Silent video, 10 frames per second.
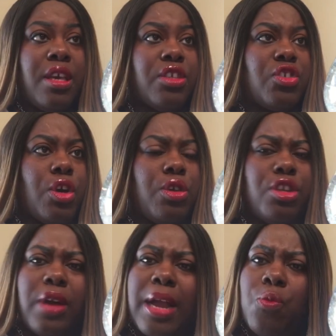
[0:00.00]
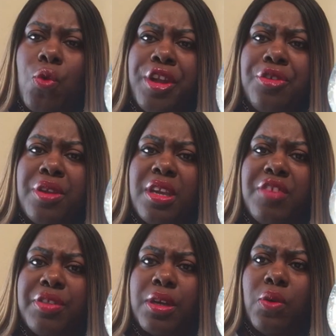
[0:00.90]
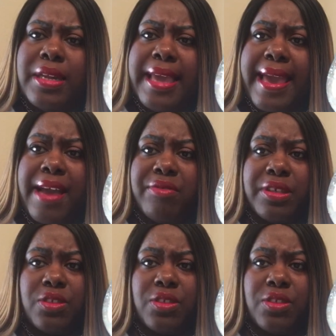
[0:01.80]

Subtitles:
So, you know, I'm wondering if they're going to have